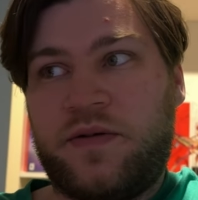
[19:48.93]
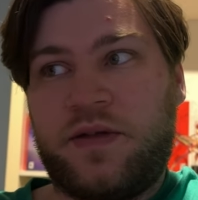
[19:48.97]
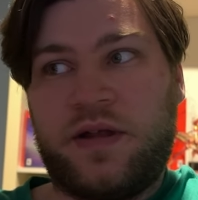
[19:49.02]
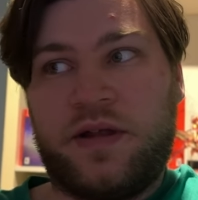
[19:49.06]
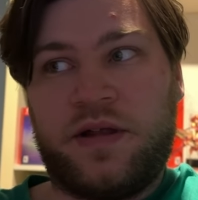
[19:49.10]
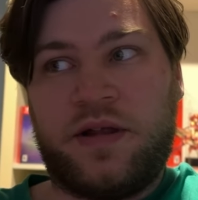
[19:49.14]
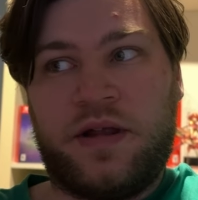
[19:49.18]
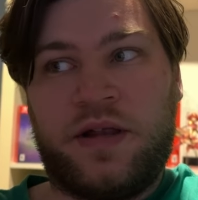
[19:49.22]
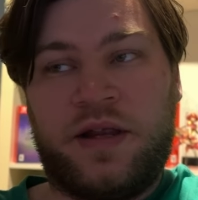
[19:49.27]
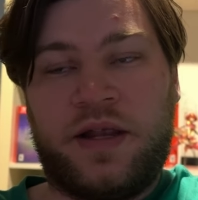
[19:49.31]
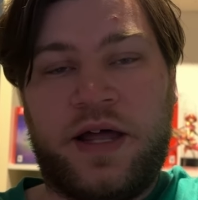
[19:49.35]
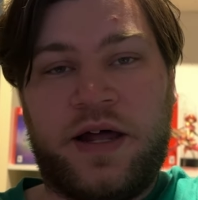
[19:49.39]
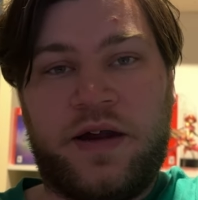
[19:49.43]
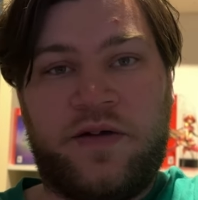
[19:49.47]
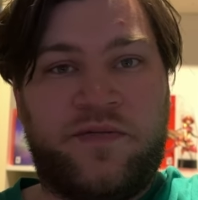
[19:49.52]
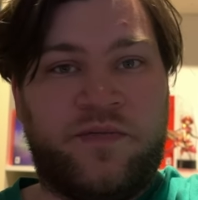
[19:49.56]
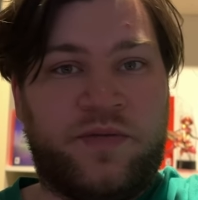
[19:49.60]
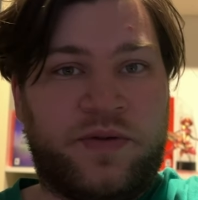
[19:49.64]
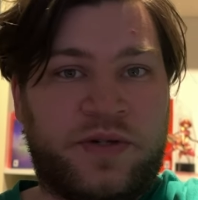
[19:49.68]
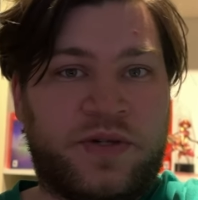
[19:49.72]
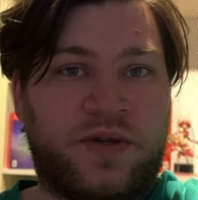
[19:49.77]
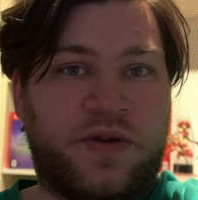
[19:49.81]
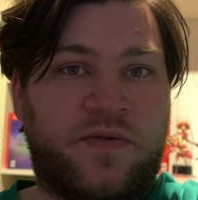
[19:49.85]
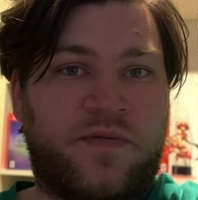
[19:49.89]
A lot of
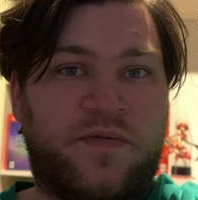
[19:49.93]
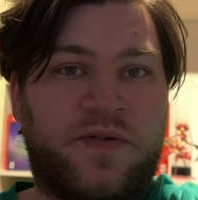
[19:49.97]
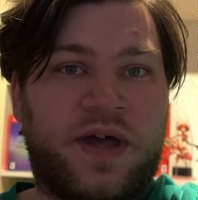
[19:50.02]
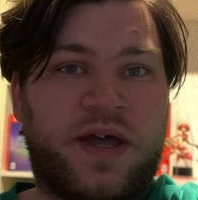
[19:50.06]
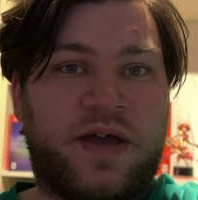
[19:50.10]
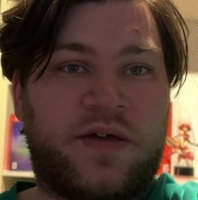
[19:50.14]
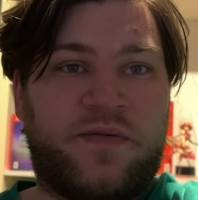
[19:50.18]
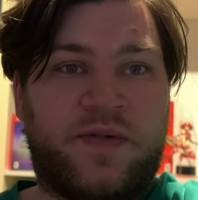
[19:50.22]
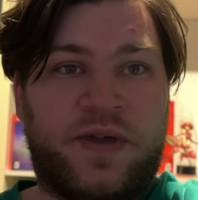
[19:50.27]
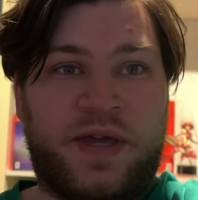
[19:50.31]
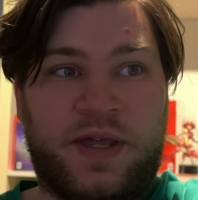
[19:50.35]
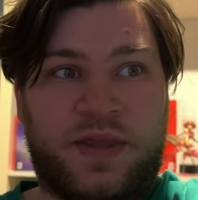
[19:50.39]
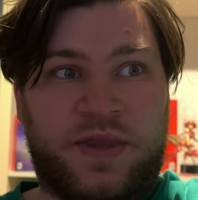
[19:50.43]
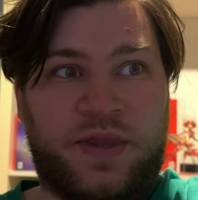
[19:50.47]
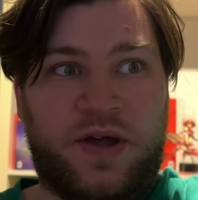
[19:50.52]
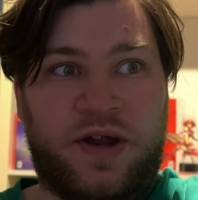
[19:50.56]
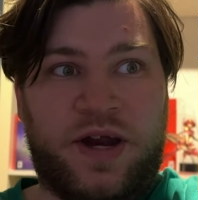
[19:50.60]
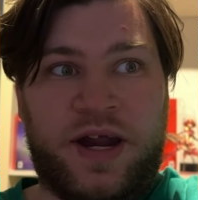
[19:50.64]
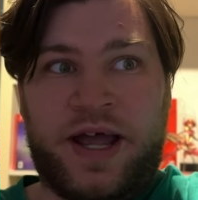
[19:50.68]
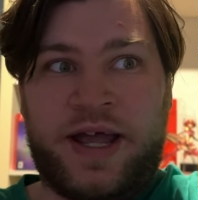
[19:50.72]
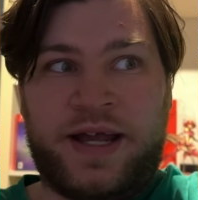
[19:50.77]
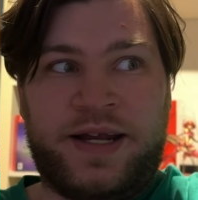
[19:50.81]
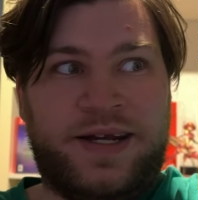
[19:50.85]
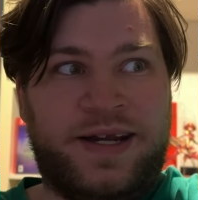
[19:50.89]
Persona 5, he thought
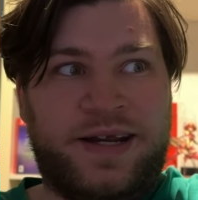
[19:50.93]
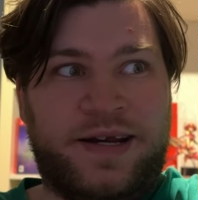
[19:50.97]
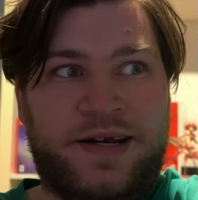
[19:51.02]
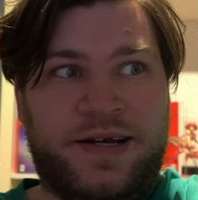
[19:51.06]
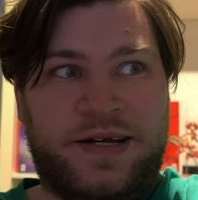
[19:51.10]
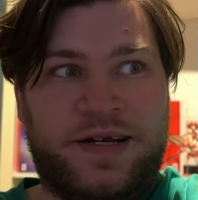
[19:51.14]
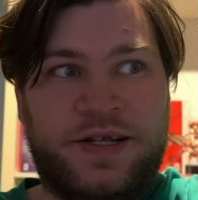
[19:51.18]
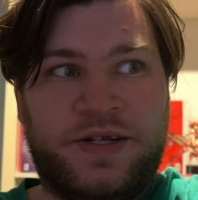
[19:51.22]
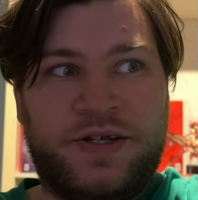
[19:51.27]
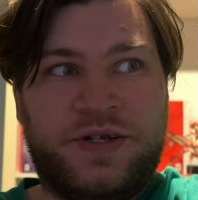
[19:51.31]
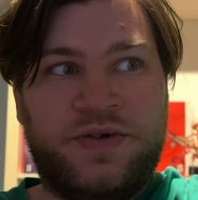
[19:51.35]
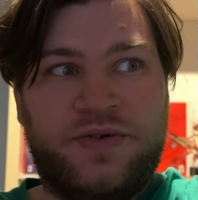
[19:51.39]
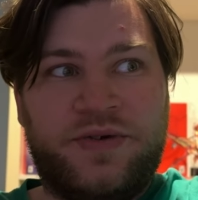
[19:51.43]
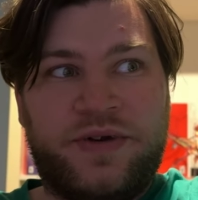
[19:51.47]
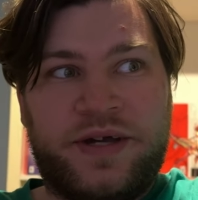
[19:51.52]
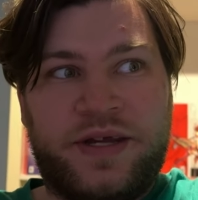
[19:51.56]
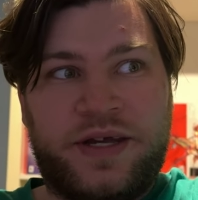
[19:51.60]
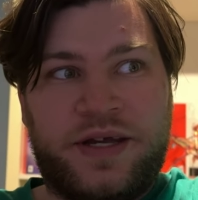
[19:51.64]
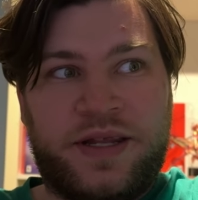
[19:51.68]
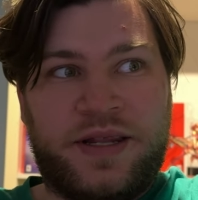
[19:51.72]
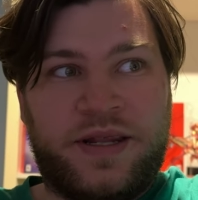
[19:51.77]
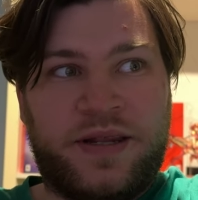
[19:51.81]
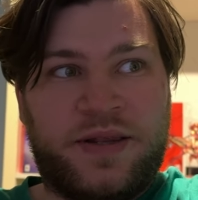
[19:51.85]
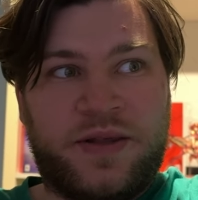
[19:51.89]
I didn't enjoy
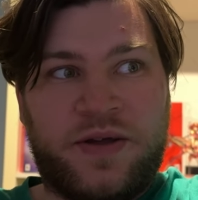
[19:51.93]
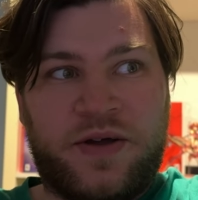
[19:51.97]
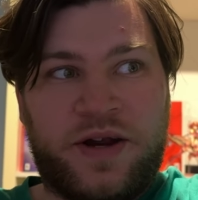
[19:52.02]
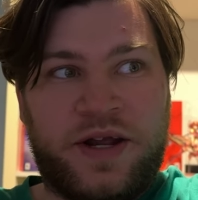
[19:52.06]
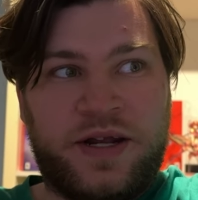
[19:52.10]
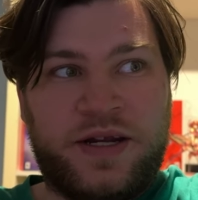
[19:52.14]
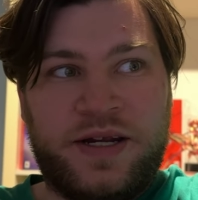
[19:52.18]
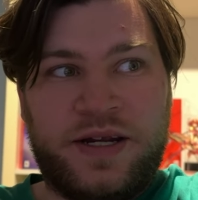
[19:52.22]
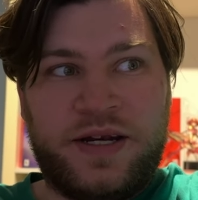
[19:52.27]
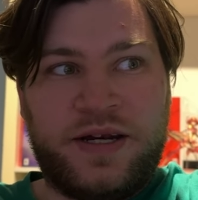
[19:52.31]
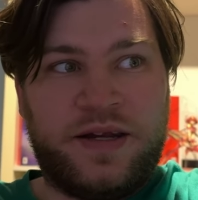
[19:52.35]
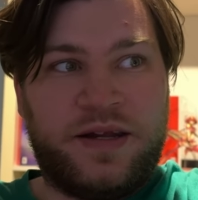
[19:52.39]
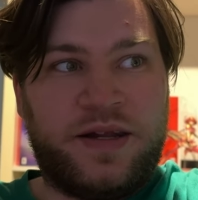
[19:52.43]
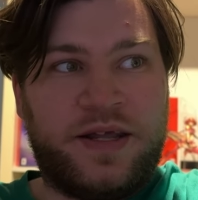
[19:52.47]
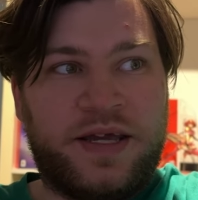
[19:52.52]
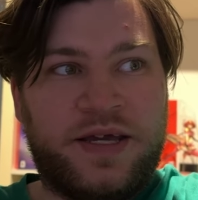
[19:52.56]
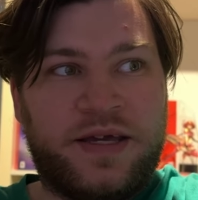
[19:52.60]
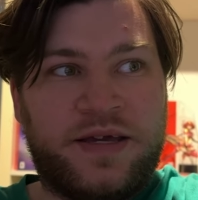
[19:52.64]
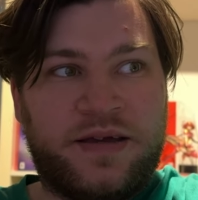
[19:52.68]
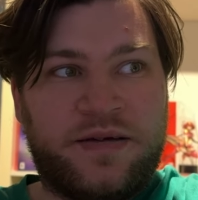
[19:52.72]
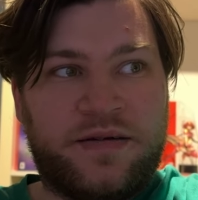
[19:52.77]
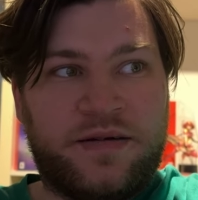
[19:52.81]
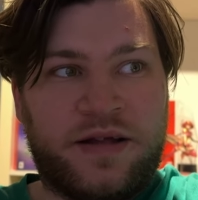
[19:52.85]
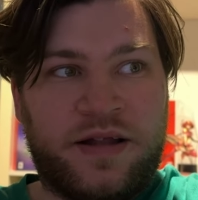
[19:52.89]
it, thought I didn't
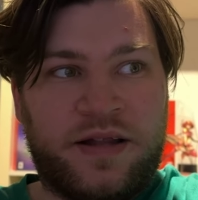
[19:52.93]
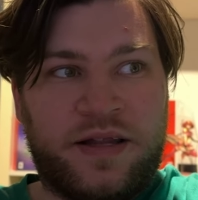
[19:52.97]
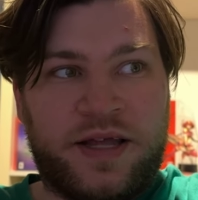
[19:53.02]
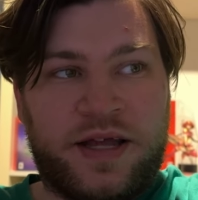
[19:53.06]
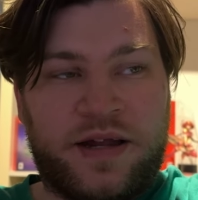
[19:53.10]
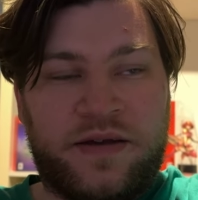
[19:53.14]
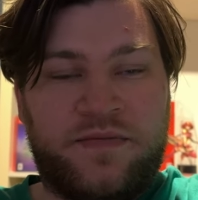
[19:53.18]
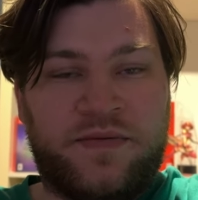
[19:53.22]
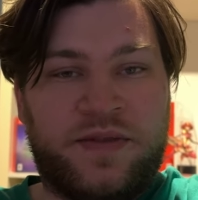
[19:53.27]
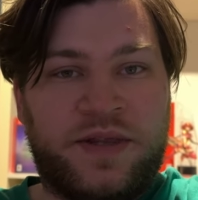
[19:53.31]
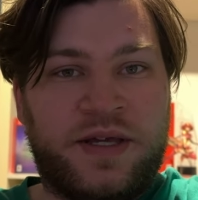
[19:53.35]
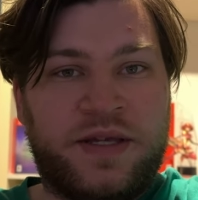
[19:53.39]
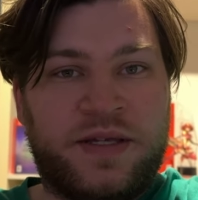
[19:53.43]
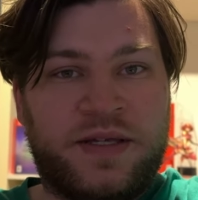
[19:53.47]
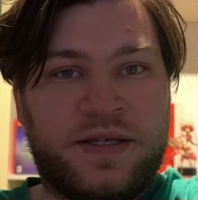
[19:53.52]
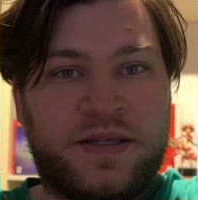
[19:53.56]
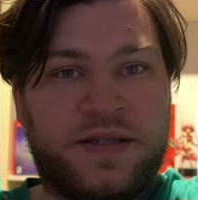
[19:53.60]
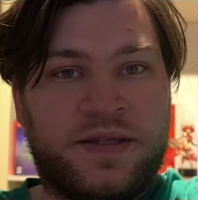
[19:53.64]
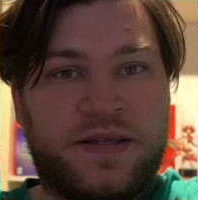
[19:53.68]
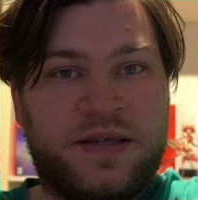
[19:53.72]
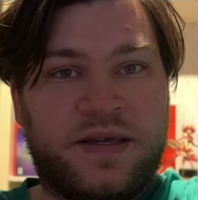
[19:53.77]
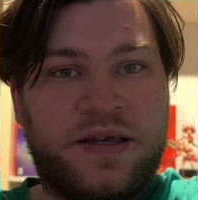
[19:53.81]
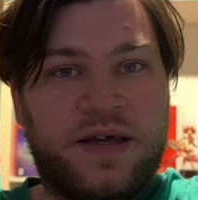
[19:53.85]
like a lot of things